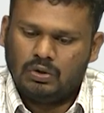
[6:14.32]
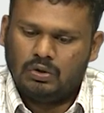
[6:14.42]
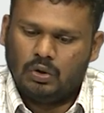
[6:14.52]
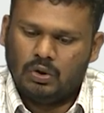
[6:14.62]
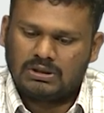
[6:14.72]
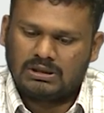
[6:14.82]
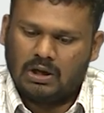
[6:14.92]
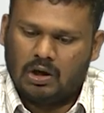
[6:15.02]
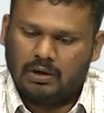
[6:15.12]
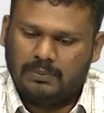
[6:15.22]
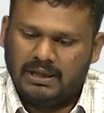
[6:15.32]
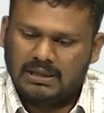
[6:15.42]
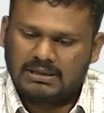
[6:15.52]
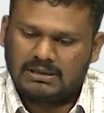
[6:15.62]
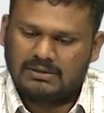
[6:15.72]
those
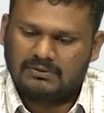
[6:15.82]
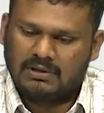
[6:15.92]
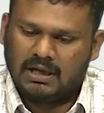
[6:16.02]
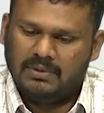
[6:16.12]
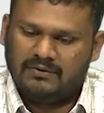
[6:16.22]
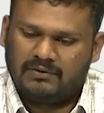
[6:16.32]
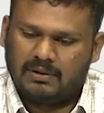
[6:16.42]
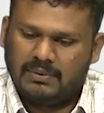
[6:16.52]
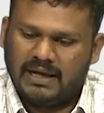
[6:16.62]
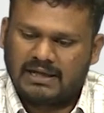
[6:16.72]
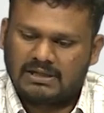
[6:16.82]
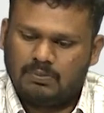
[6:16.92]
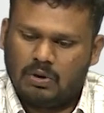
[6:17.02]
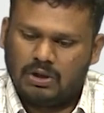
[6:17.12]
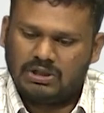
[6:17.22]
orbits coming from X
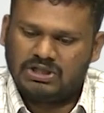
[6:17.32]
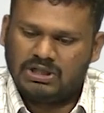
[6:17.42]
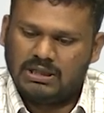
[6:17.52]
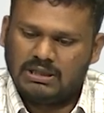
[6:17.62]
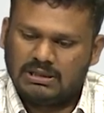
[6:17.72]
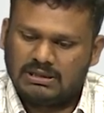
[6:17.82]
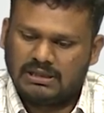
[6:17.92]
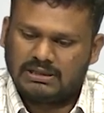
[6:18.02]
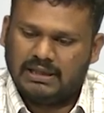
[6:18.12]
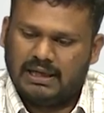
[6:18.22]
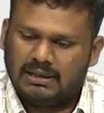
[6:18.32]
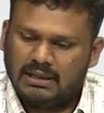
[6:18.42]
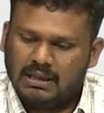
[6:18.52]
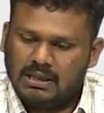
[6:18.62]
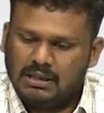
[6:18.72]
mod G, such that
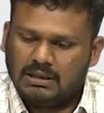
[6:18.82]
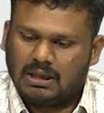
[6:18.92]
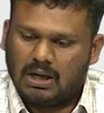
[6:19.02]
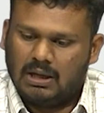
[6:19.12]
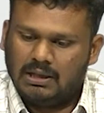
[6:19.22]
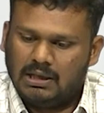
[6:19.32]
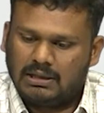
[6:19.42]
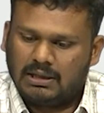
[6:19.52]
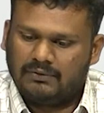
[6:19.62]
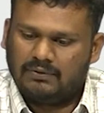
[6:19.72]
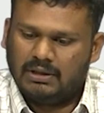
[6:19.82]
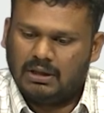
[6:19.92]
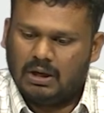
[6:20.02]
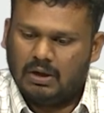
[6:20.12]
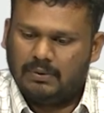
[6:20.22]
the cardinality of the
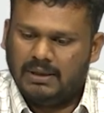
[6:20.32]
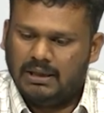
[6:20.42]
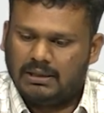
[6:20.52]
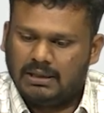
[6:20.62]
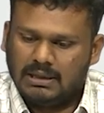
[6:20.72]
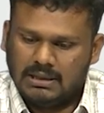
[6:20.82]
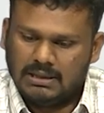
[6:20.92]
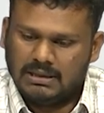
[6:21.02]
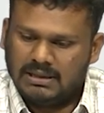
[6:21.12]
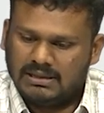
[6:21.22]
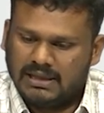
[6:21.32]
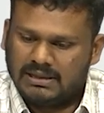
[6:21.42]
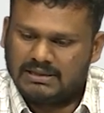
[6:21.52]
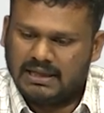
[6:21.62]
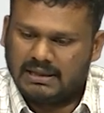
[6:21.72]
orbit is
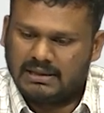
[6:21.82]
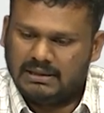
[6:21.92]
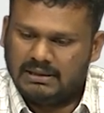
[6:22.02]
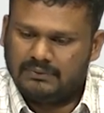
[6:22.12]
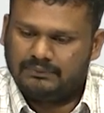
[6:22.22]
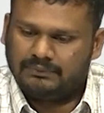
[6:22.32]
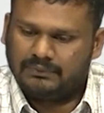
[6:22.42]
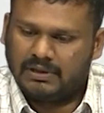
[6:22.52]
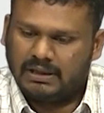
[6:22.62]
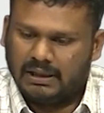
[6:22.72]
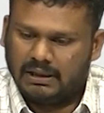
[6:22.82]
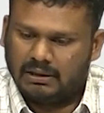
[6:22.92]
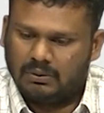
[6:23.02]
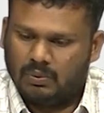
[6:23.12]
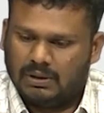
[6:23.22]
exactly greater
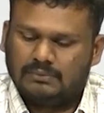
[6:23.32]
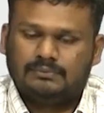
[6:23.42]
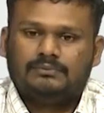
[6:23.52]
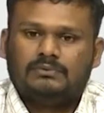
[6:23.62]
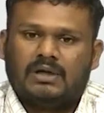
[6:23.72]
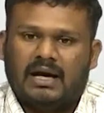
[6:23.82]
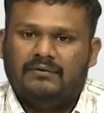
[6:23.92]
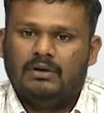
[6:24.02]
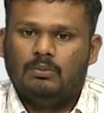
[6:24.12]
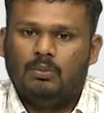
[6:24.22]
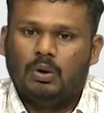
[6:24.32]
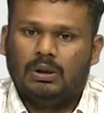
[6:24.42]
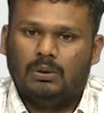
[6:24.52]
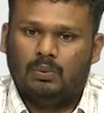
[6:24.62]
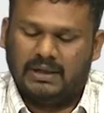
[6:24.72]
than one, having more
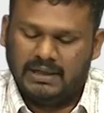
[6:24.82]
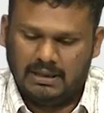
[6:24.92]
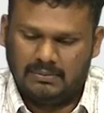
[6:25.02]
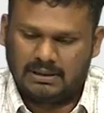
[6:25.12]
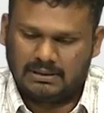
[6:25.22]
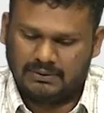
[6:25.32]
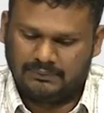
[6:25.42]
than one element.